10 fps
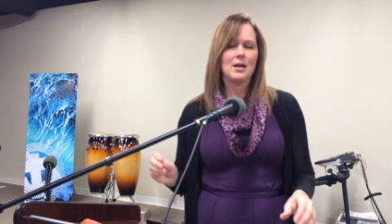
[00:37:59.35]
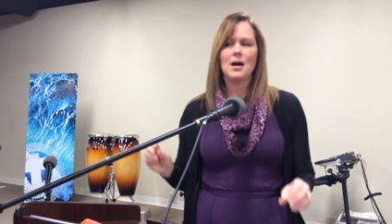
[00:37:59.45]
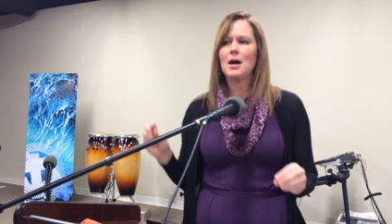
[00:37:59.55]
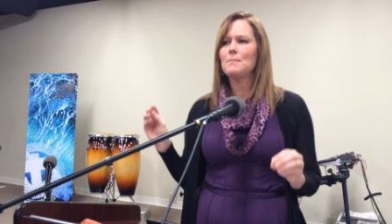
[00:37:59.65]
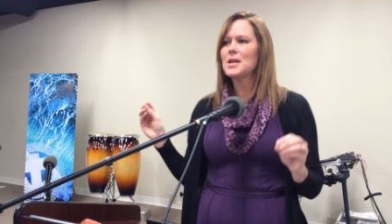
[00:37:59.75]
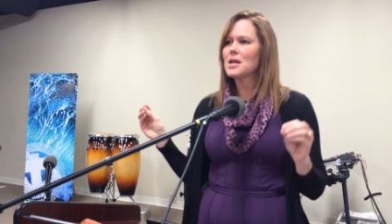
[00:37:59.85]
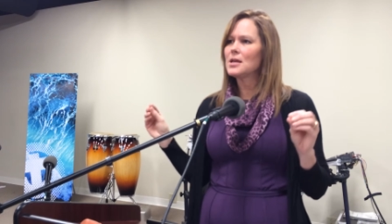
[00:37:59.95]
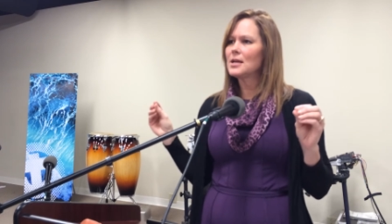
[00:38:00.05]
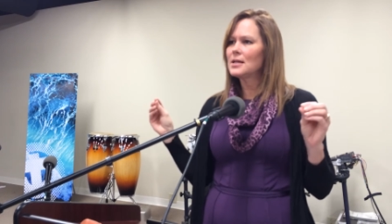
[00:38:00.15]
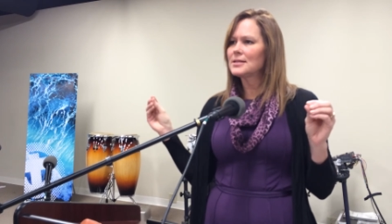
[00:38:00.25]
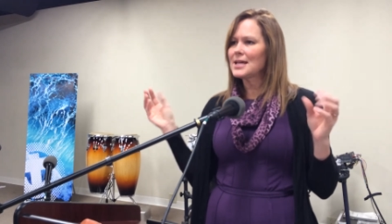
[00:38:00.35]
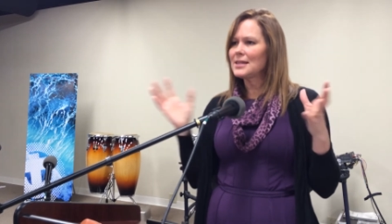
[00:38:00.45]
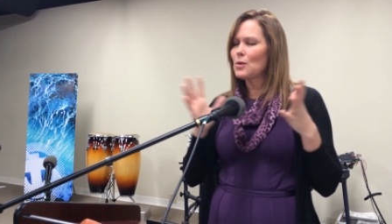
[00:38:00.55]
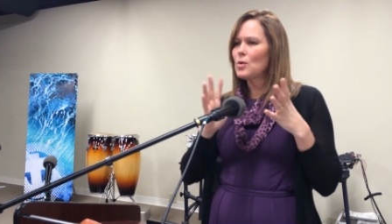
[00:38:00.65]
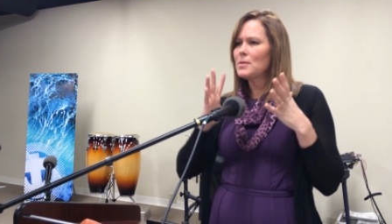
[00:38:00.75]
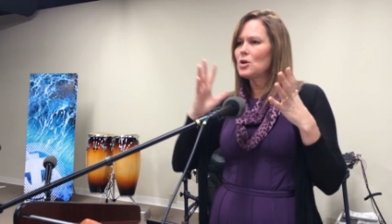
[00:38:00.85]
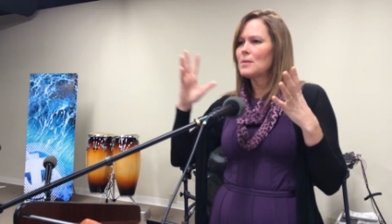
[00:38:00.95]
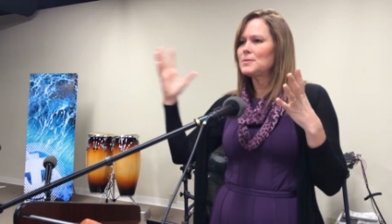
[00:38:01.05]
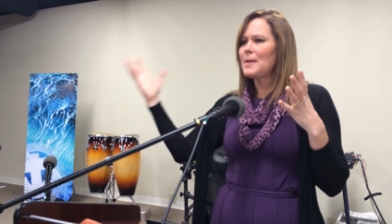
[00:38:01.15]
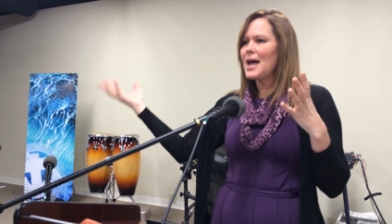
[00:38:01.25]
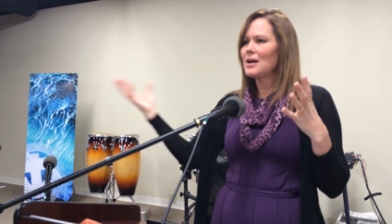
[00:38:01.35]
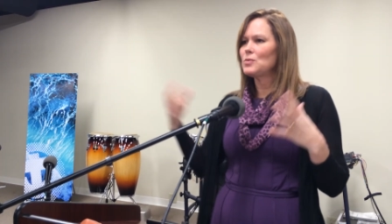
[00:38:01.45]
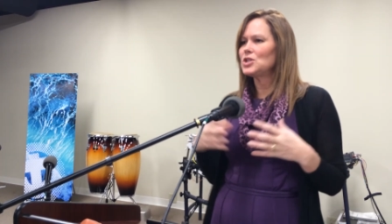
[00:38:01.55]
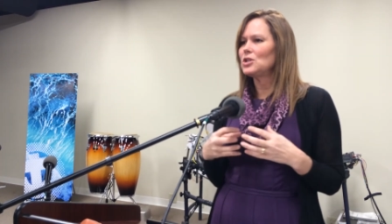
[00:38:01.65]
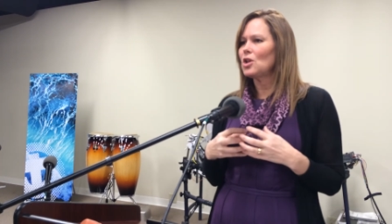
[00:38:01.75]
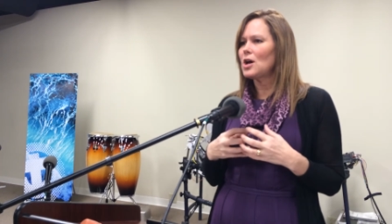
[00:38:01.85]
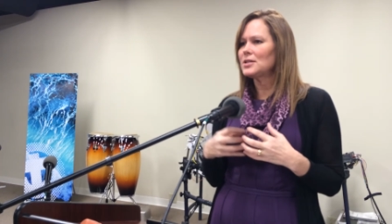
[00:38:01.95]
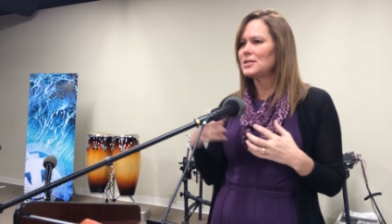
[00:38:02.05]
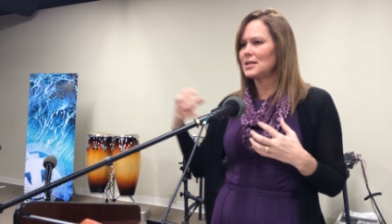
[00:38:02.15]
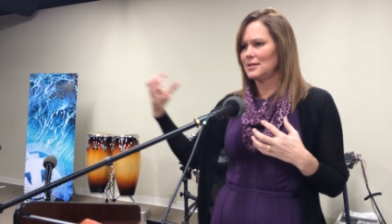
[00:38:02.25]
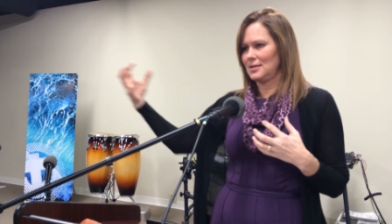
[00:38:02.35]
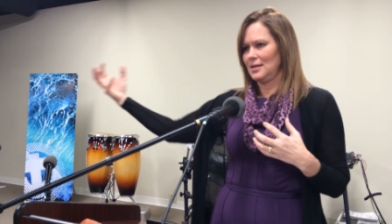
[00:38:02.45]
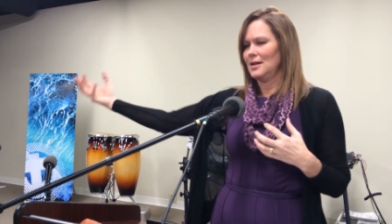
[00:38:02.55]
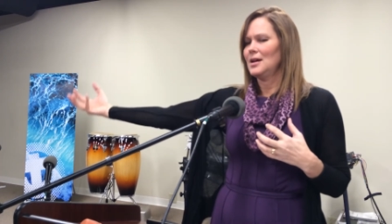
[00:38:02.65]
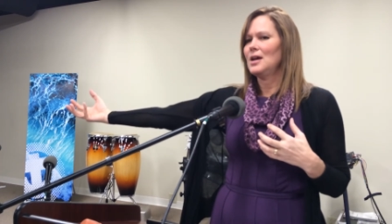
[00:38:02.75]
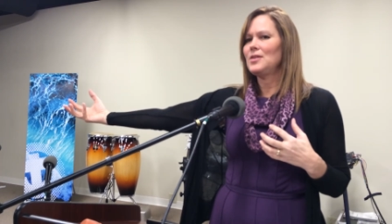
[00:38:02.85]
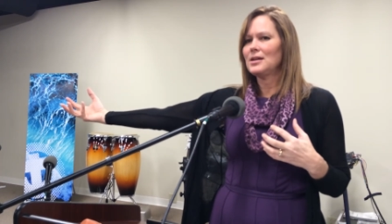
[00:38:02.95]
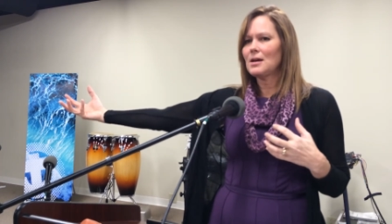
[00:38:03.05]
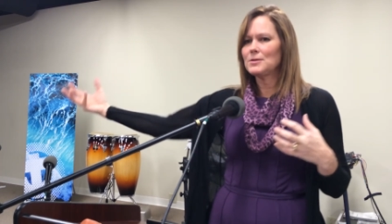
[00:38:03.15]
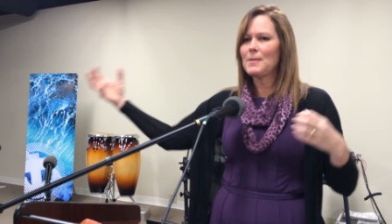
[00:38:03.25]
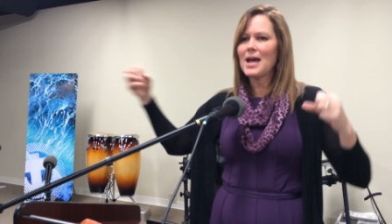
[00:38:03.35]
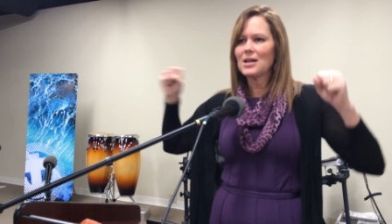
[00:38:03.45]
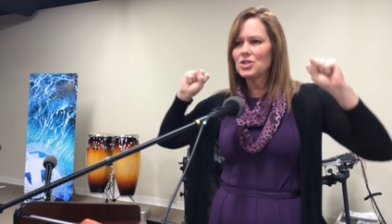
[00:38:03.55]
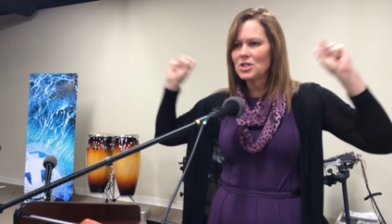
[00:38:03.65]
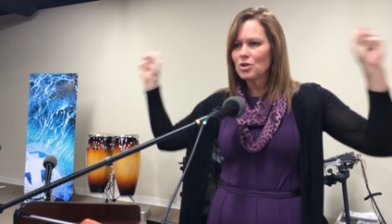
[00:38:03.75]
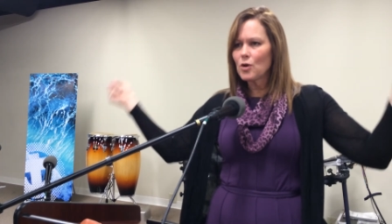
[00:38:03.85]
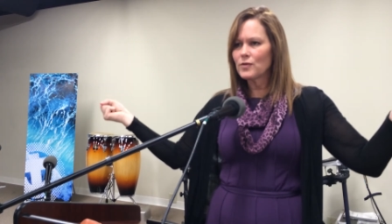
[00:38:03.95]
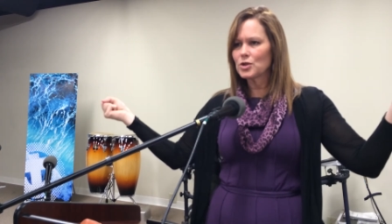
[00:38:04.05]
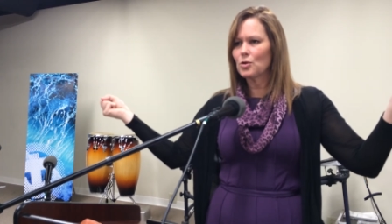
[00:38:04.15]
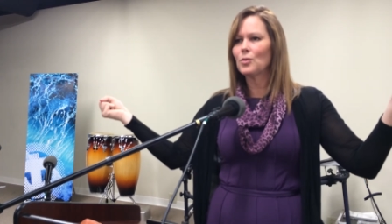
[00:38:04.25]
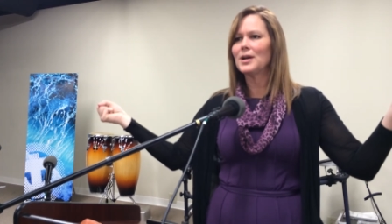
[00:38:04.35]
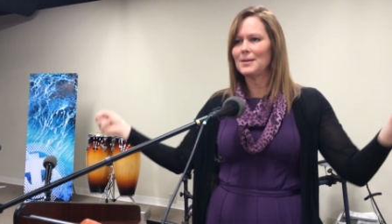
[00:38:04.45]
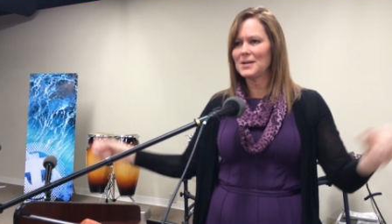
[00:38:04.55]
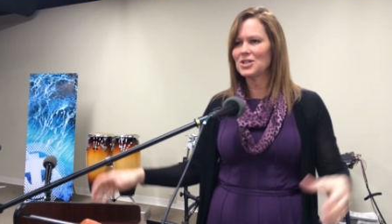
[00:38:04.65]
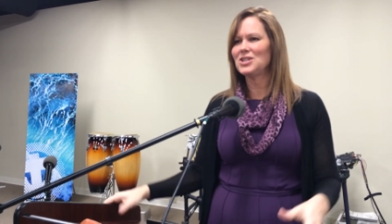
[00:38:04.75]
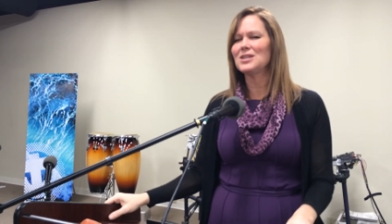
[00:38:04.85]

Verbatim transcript: um, but it's like that woman who comes back when she lost it and then comes back and she's overjoyed because she